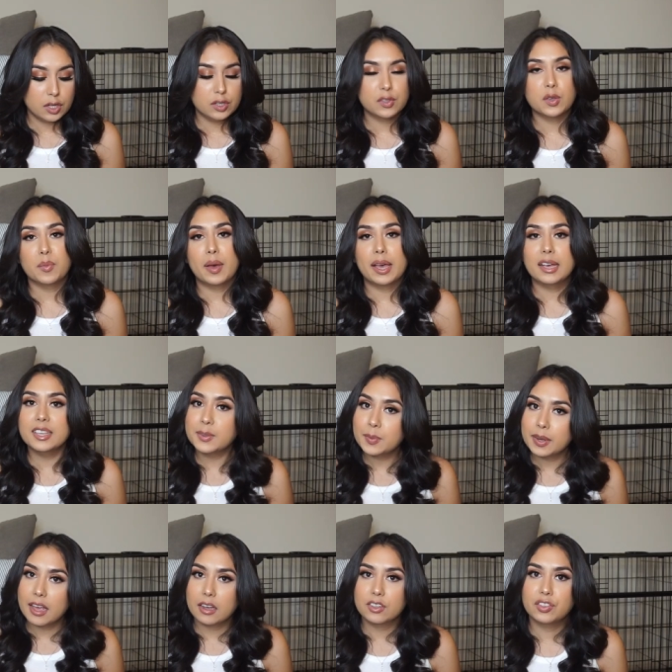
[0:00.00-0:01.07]
so my
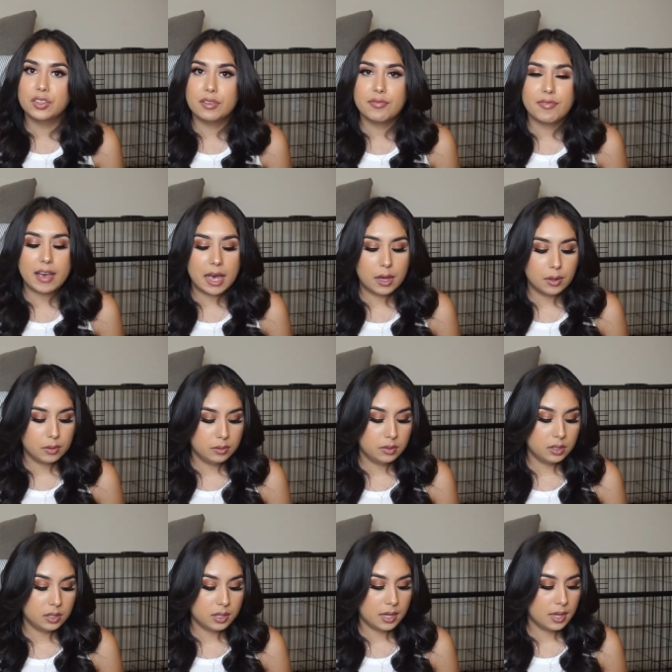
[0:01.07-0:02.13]
husband actually
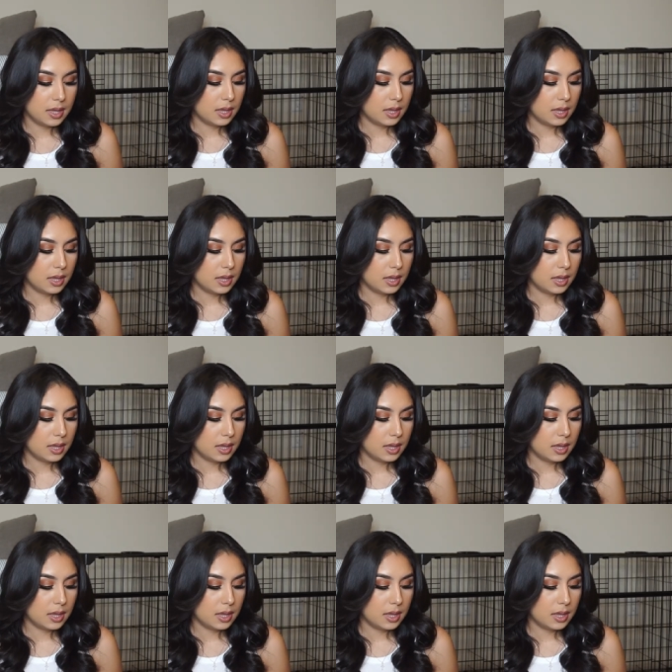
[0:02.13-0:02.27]
found